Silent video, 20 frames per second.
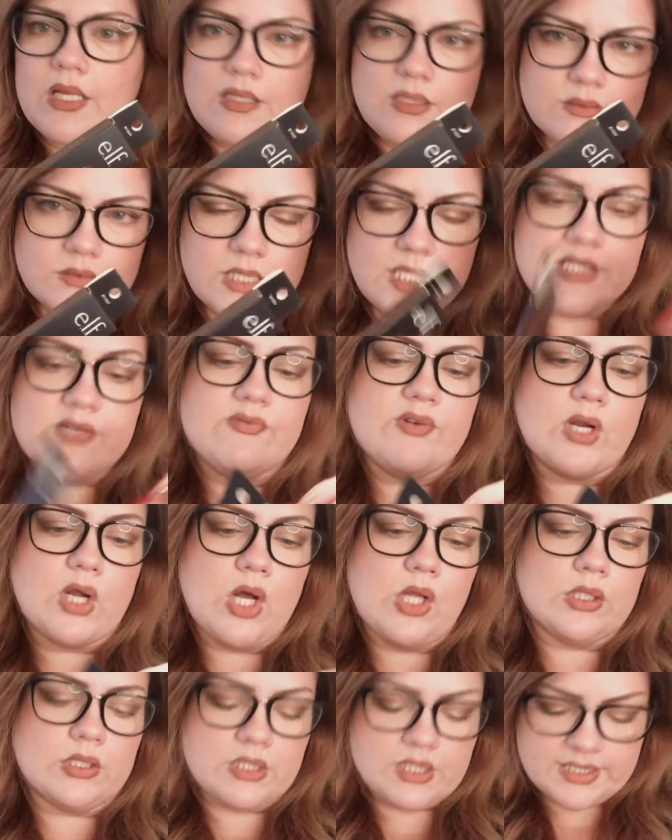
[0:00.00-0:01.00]
a different
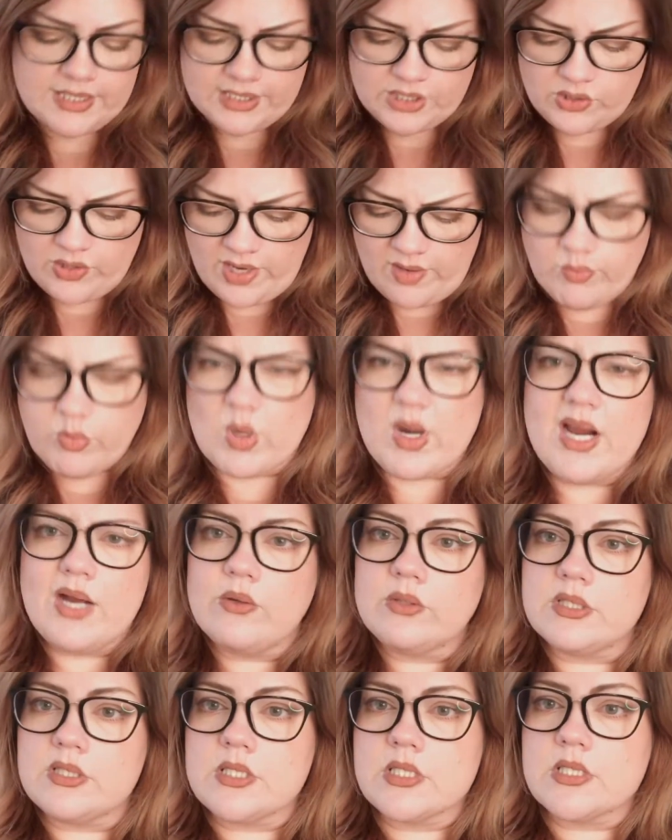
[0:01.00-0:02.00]
color, because I do have brown
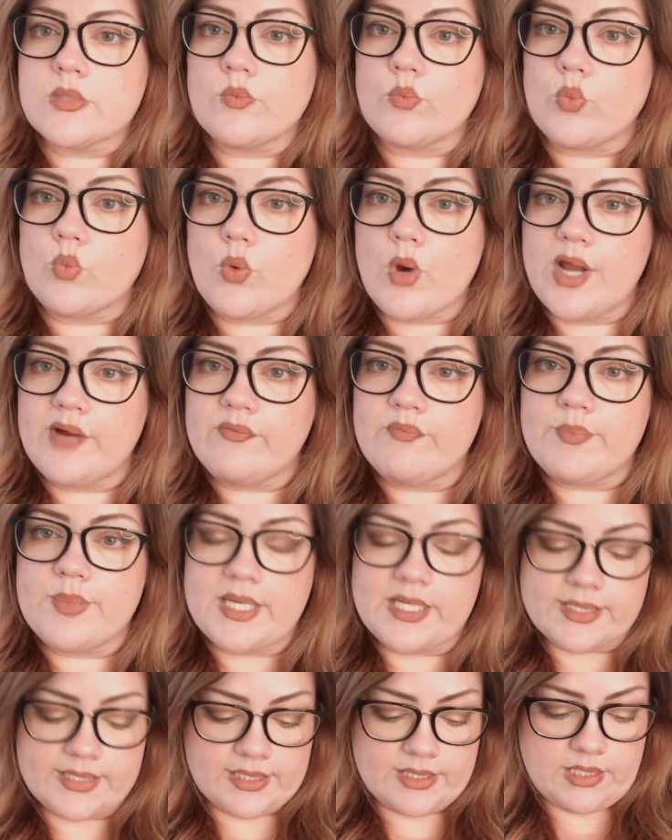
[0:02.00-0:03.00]
and some red
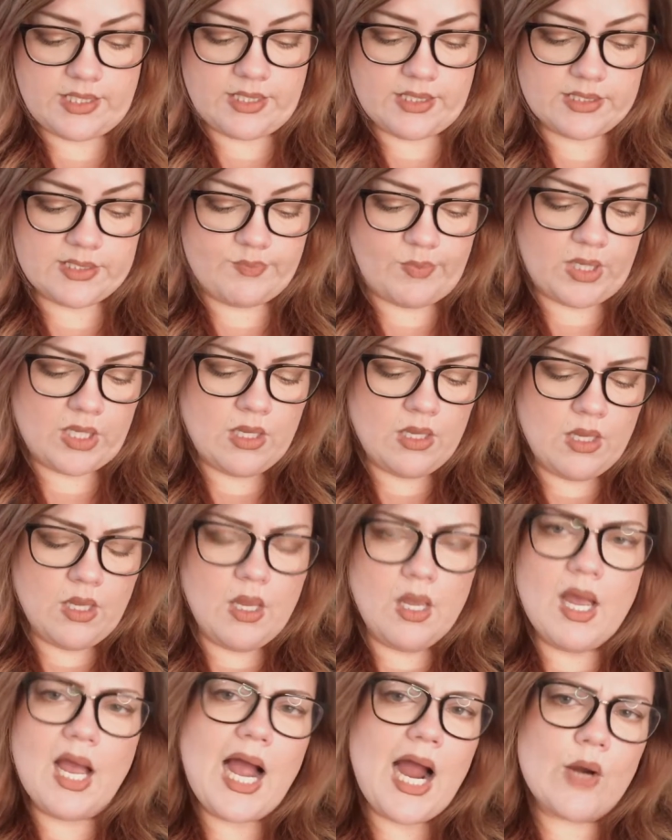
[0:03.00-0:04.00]
based things, but
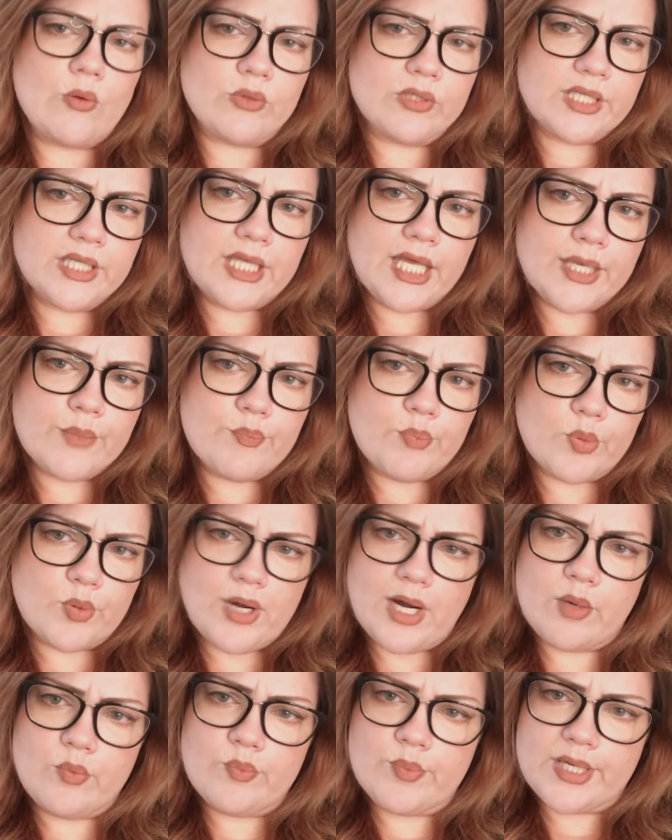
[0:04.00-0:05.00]
I really like
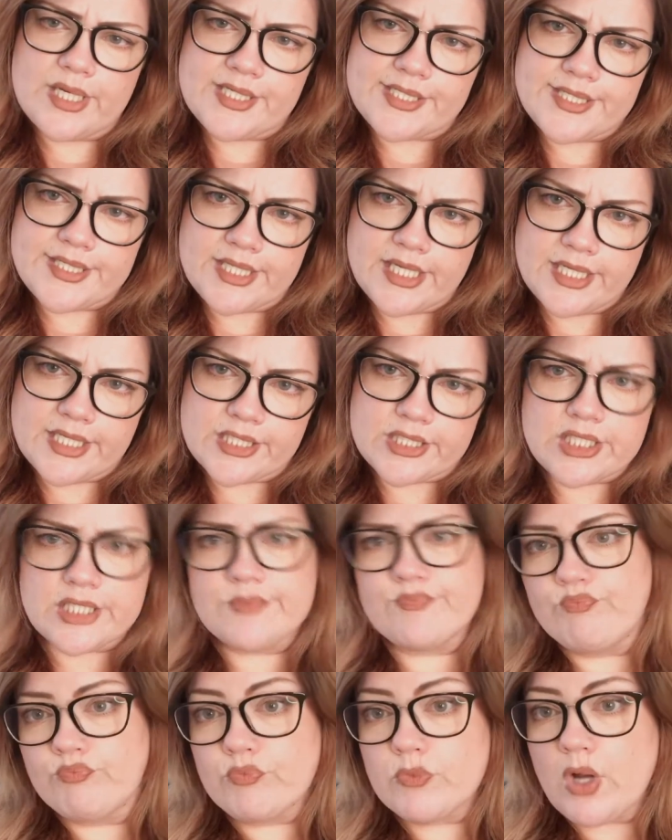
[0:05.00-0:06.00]
brown based things.
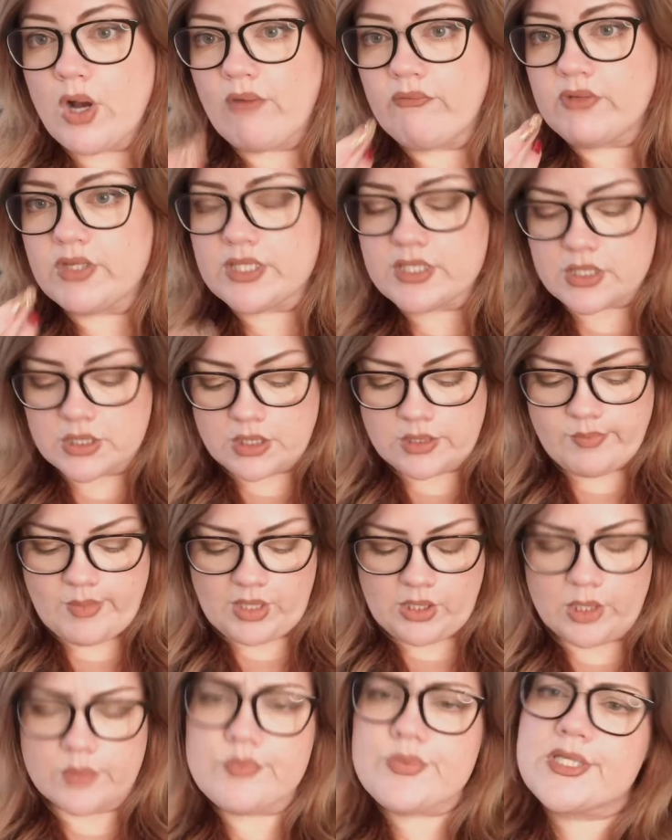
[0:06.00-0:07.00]
Obviously my
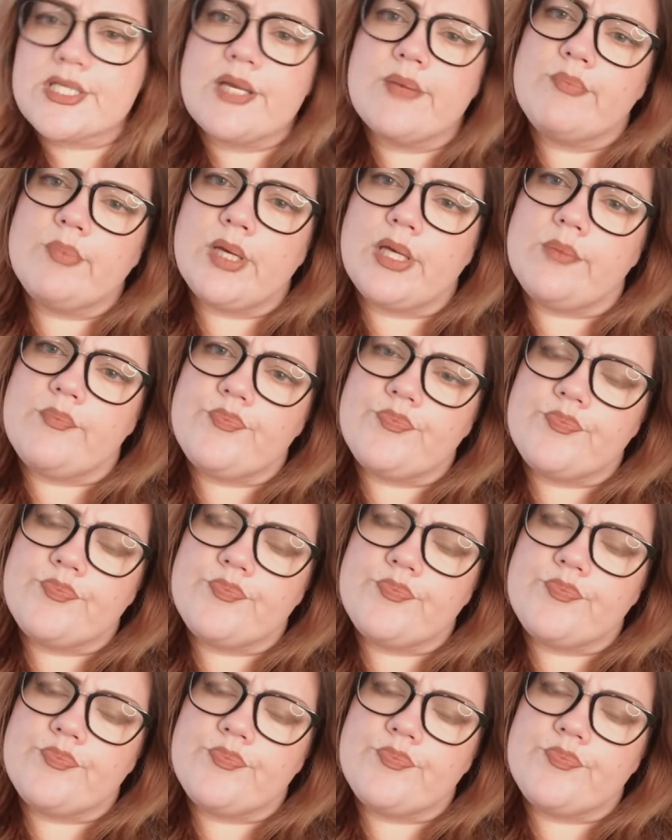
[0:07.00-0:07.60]
lips, but